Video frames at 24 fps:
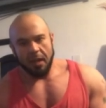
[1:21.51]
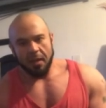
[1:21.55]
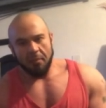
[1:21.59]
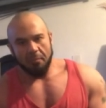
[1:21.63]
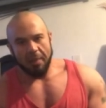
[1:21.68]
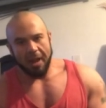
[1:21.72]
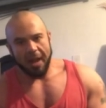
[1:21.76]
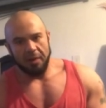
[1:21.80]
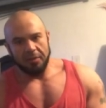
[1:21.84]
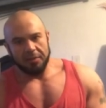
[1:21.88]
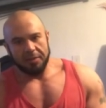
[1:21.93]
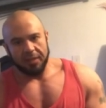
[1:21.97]

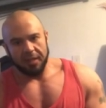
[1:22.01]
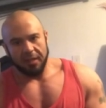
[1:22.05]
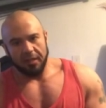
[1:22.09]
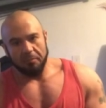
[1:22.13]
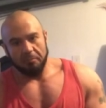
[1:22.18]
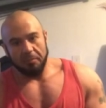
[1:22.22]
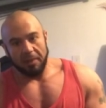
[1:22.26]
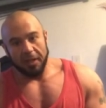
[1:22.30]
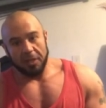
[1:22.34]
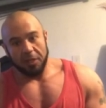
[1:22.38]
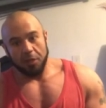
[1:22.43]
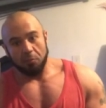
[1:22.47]
bouncing
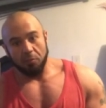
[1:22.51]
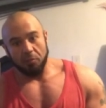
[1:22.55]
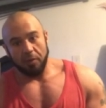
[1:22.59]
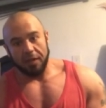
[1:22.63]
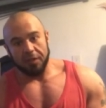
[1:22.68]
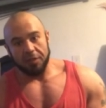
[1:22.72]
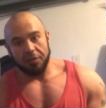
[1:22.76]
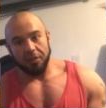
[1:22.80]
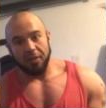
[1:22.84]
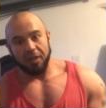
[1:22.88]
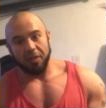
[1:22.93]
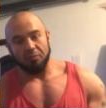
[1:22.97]
bench
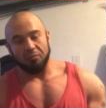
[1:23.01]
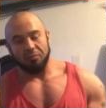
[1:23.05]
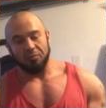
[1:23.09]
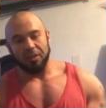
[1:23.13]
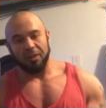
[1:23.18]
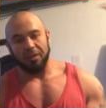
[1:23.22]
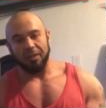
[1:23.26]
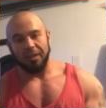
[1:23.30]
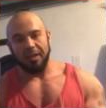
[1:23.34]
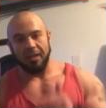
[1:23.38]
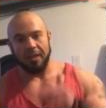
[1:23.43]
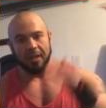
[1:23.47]
press, you could
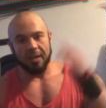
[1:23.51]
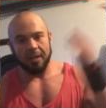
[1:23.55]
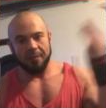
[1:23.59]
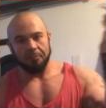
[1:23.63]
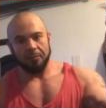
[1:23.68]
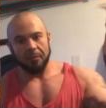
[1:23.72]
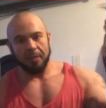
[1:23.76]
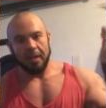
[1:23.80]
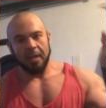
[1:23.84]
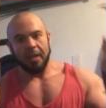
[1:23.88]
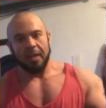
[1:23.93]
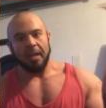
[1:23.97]
really
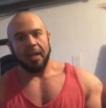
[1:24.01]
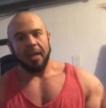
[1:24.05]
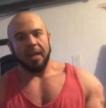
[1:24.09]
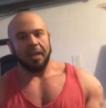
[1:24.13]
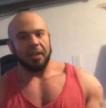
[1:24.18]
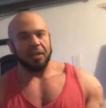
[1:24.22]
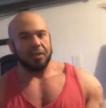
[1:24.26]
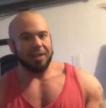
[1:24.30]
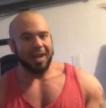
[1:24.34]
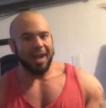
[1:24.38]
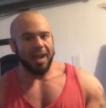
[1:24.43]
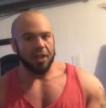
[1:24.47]

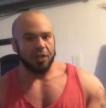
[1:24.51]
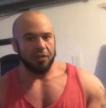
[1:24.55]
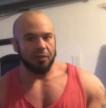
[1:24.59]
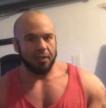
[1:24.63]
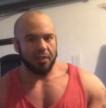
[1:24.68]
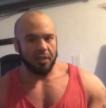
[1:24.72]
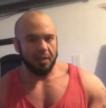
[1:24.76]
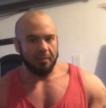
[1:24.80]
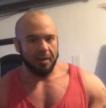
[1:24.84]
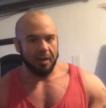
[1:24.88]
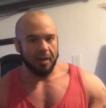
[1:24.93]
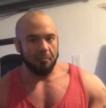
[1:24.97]

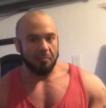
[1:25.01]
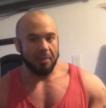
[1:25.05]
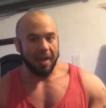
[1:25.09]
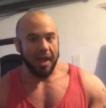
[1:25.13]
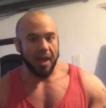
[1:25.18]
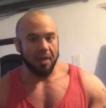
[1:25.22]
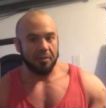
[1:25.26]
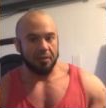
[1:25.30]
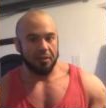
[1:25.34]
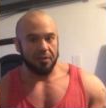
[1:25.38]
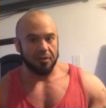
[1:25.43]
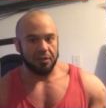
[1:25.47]
exaggerate the amount of
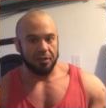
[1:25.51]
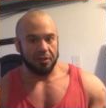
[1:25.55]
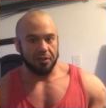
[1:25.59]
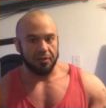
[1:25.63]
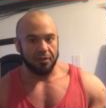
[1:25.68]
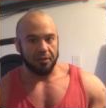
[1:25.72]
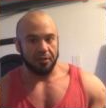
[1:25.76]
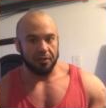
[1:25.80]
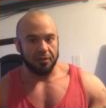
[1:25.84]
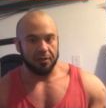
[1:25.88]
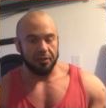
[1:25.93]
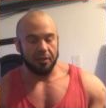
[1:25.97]
poundages
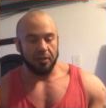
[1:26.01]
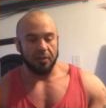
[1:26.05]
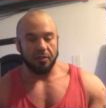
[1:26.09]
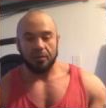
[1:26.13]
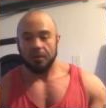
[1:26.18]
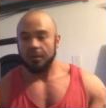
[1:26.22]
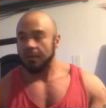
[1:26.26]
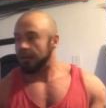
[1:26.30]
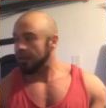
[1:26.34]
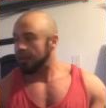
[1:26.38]
you could do.